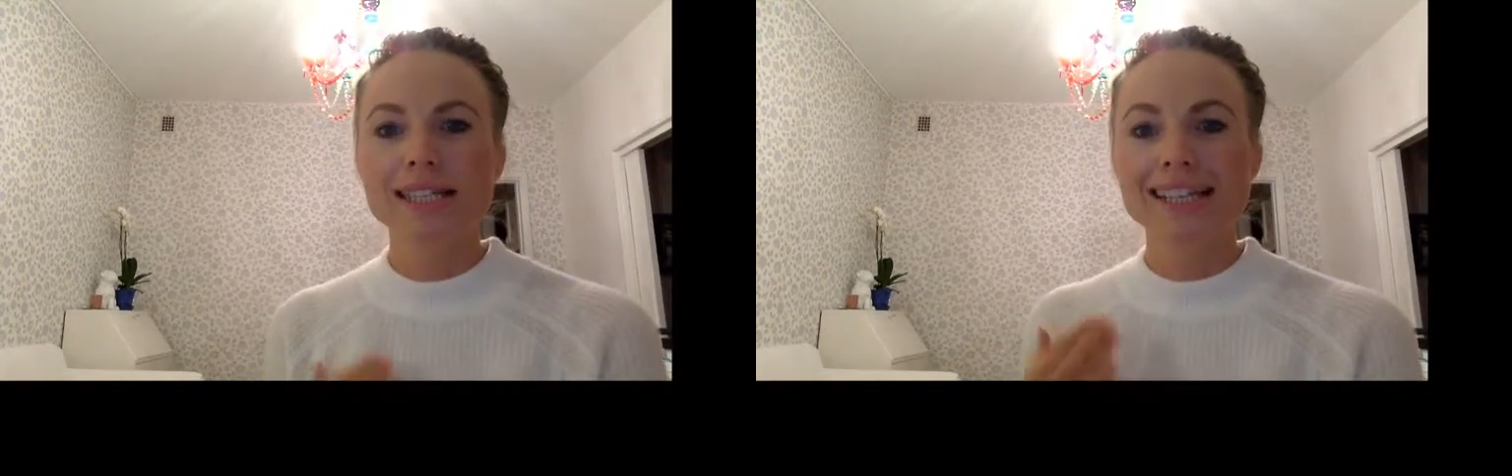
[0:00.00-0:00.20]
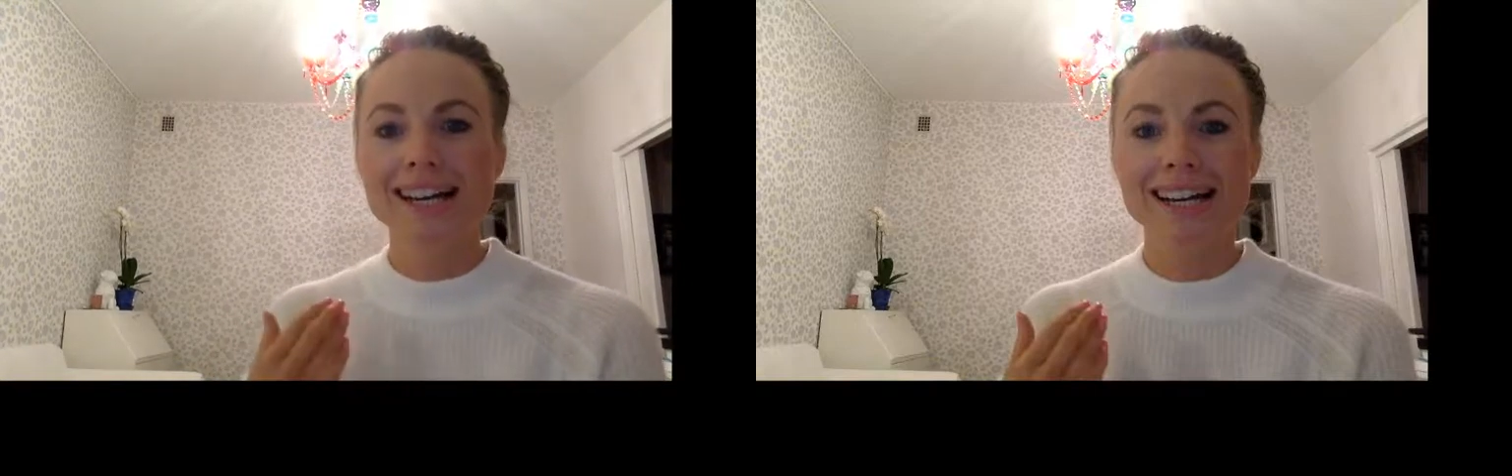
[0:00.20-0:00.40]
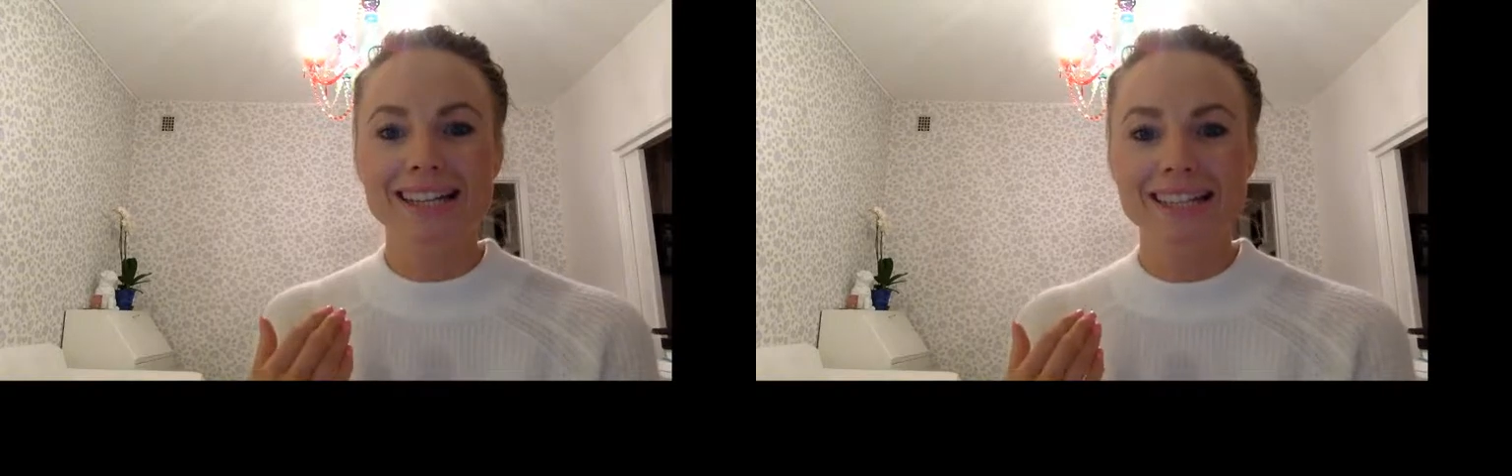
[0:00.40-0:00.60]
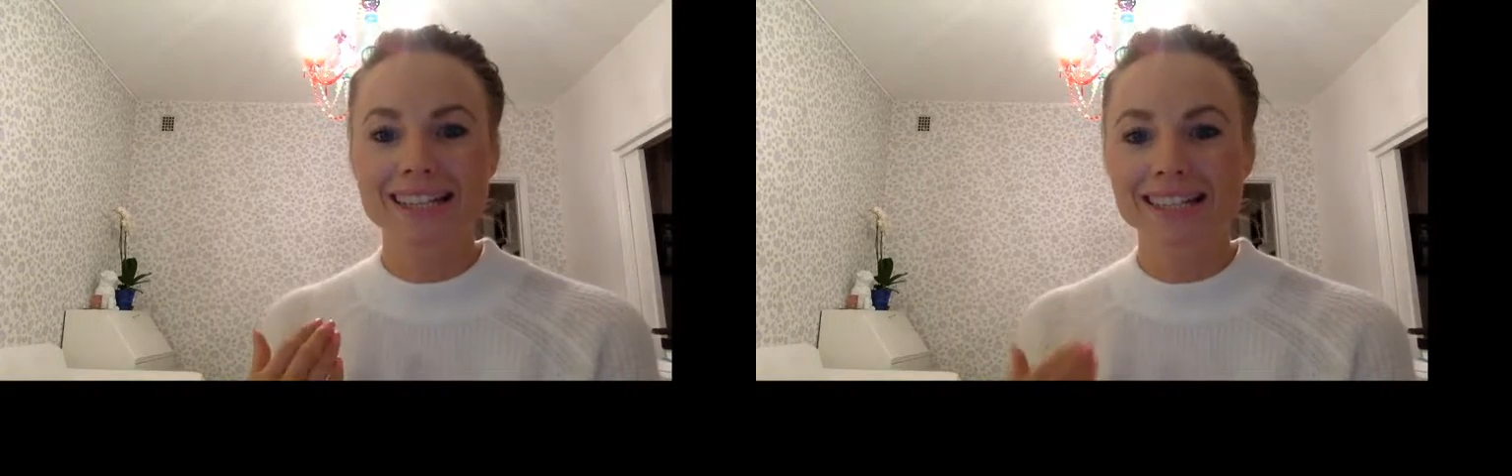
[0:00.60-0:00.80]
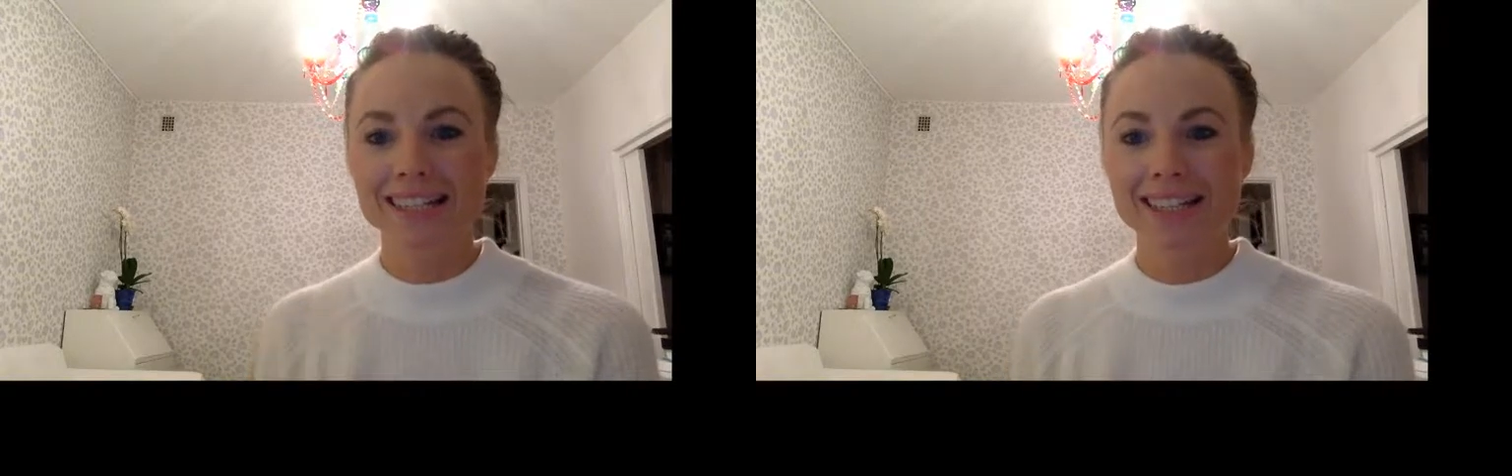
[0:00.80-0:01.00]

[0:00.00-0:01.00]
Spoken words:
done